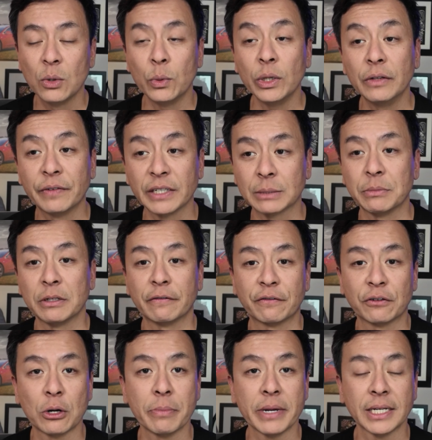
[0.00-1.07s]
with investment
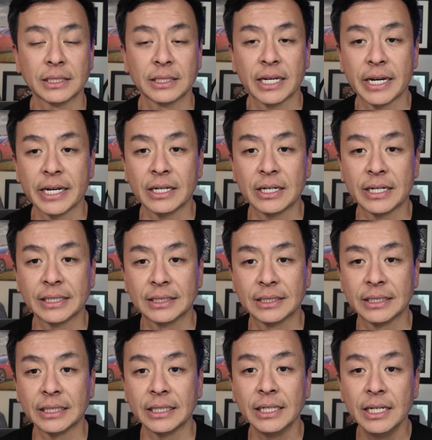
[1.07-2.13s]
from
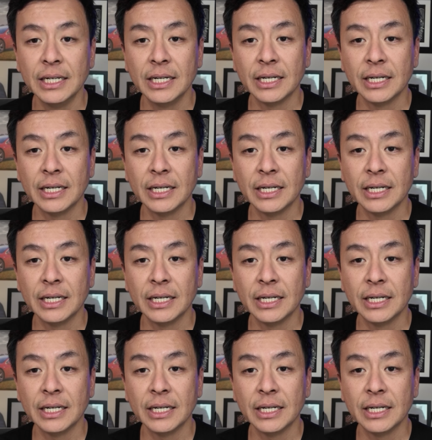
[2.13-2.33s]
SAIC.